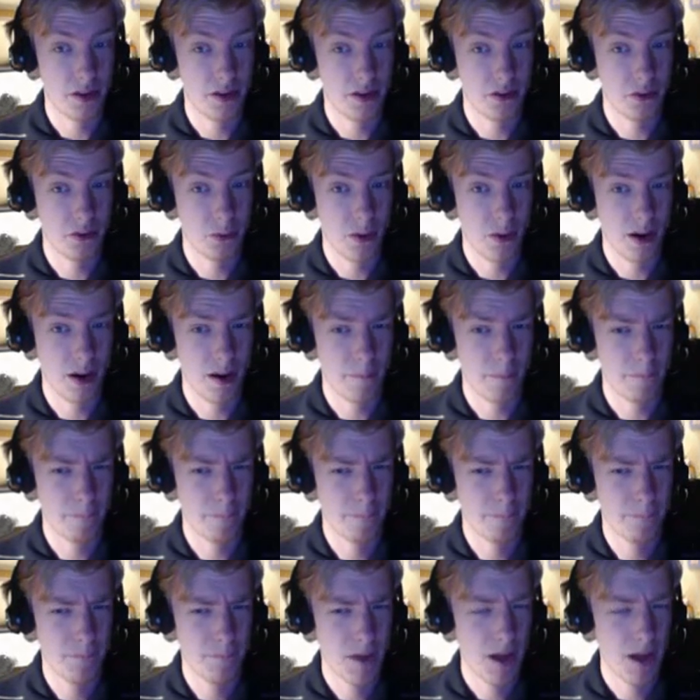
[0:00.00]
as well.
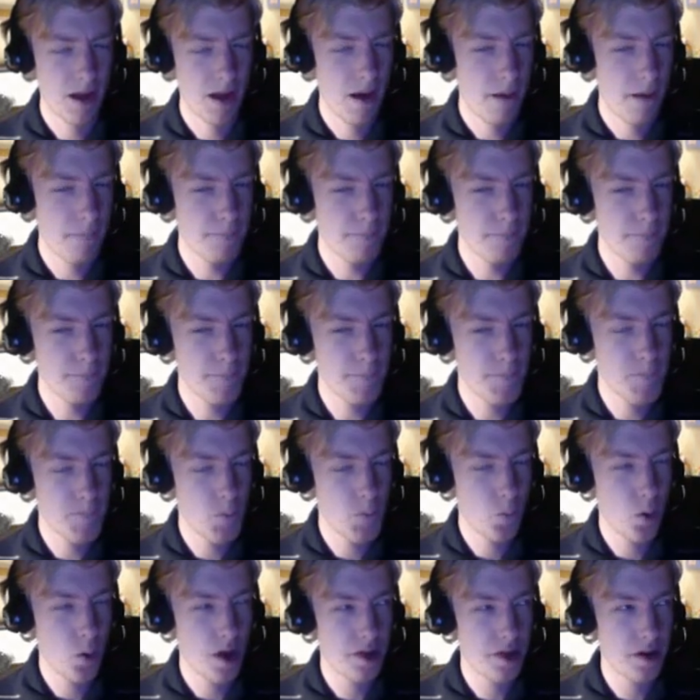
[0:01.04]

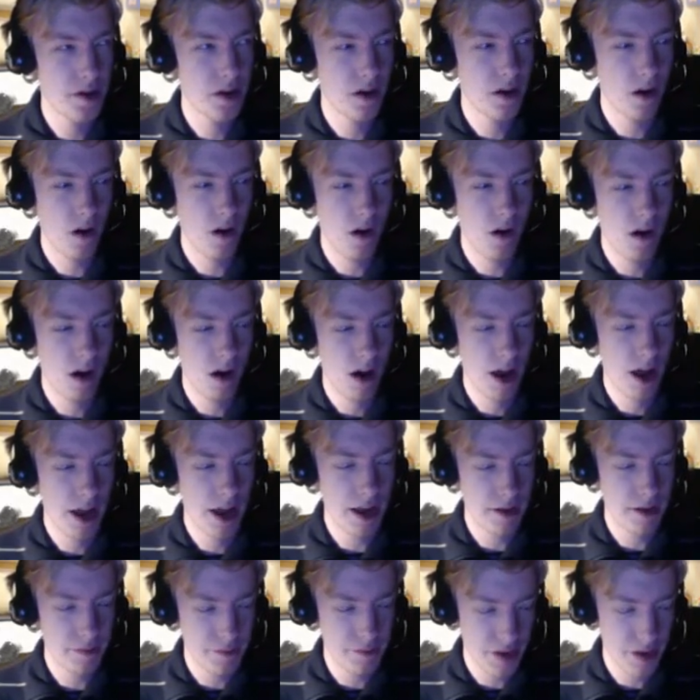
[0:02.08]
Whether
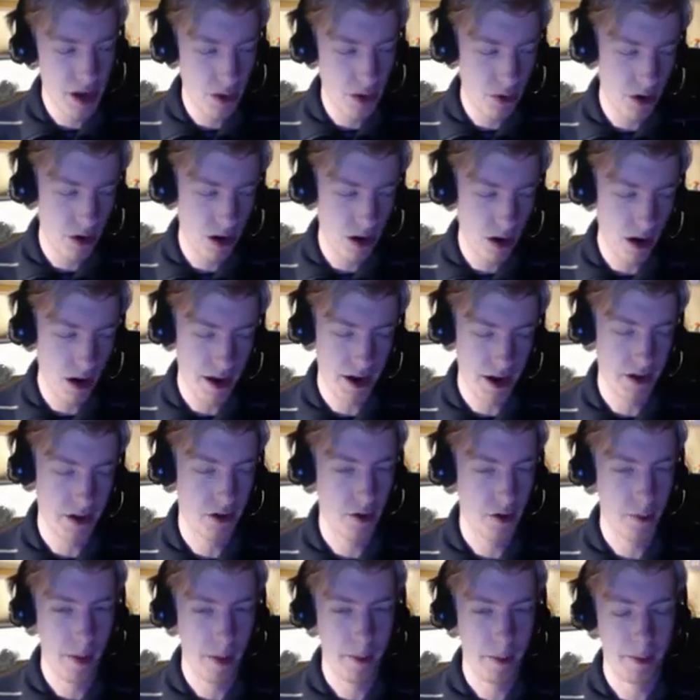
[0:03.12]
in a video or not, I don't
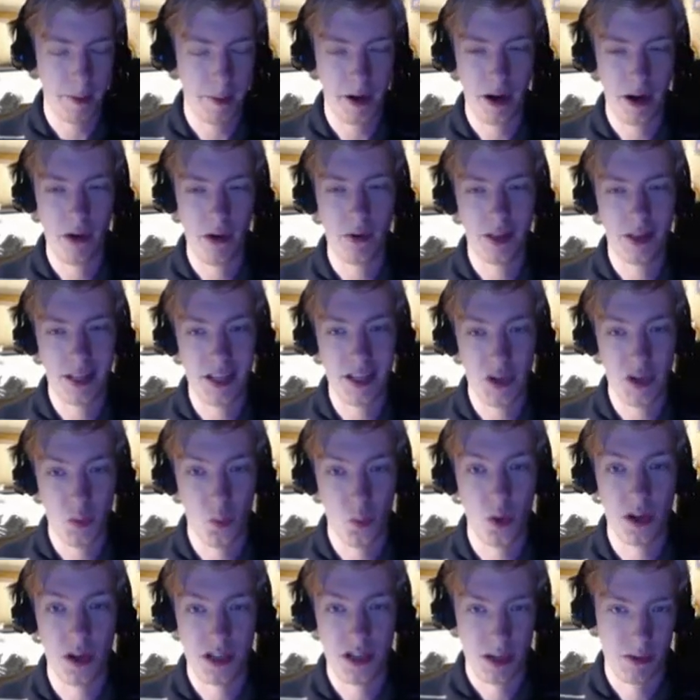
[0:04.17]
remember, but I know at least
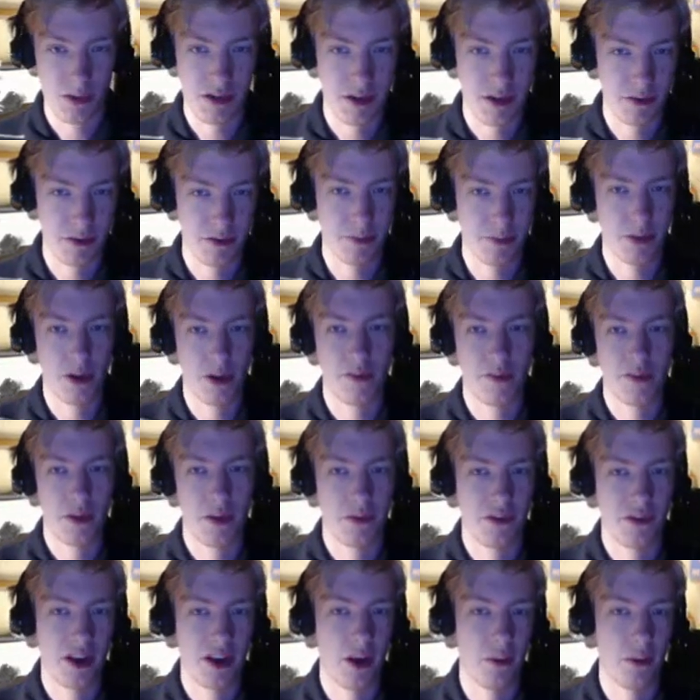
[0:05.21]
once I was able to pull off the
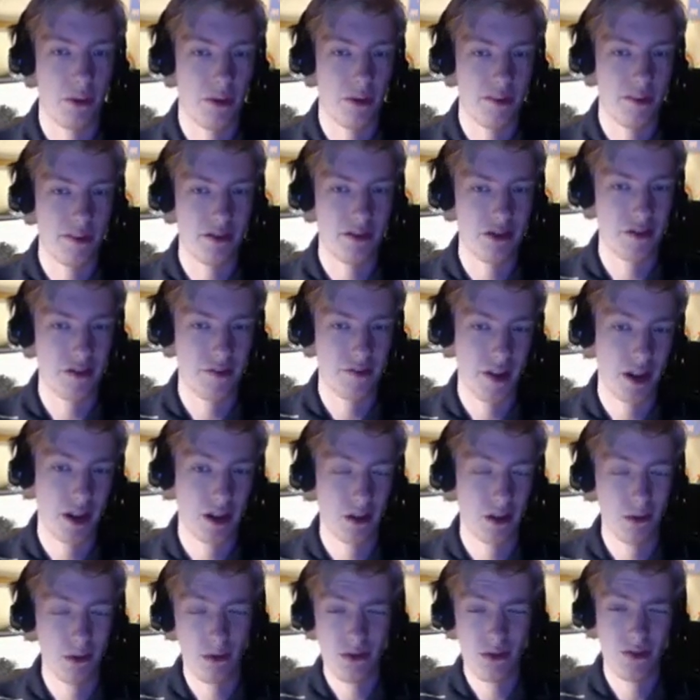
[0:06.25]
OTK with Revolution
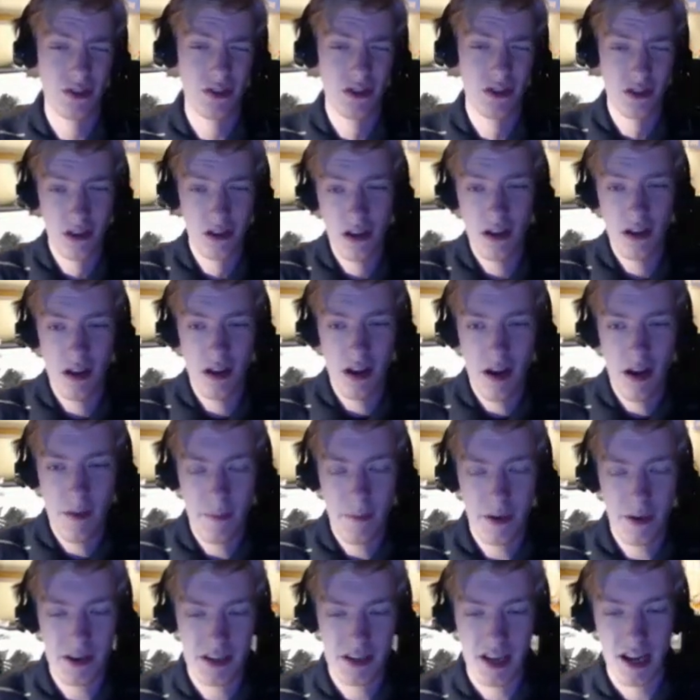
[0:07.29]
Falcon, which feels
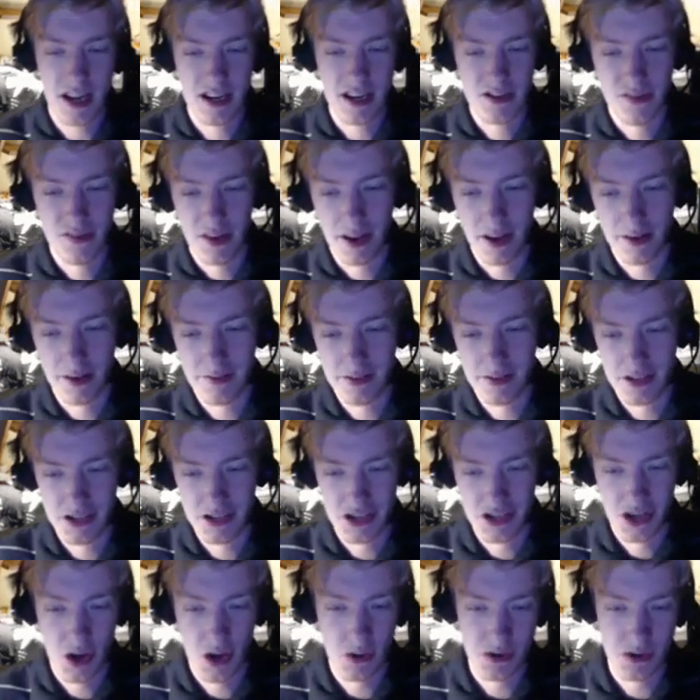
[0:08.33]
pretty satisfying if you
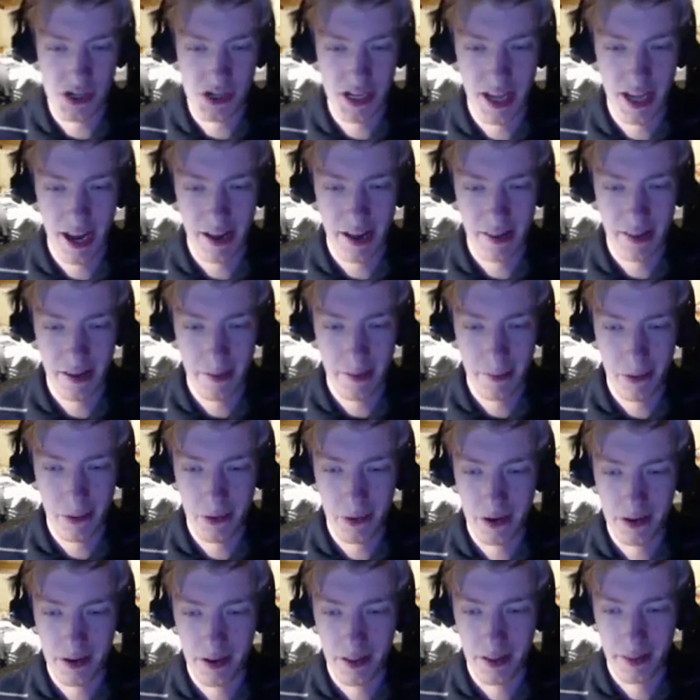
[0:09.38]
just OTK the
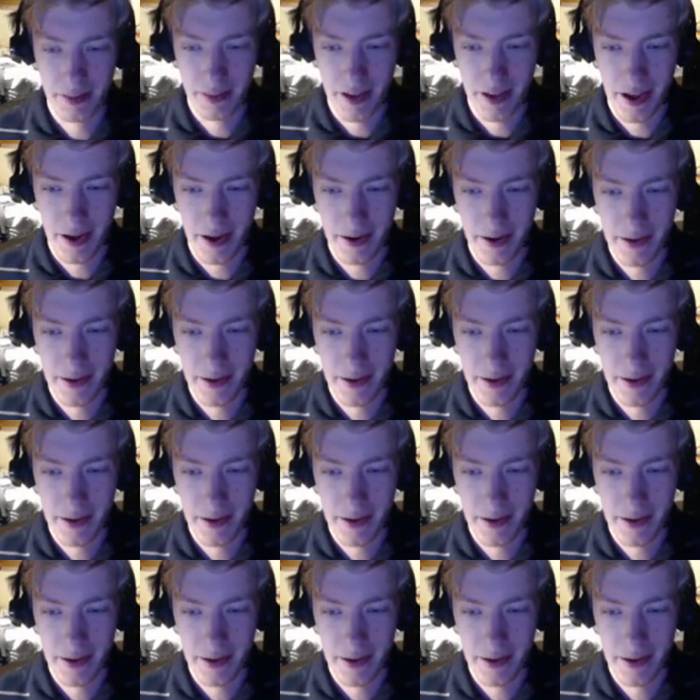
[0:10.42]
opponent like that.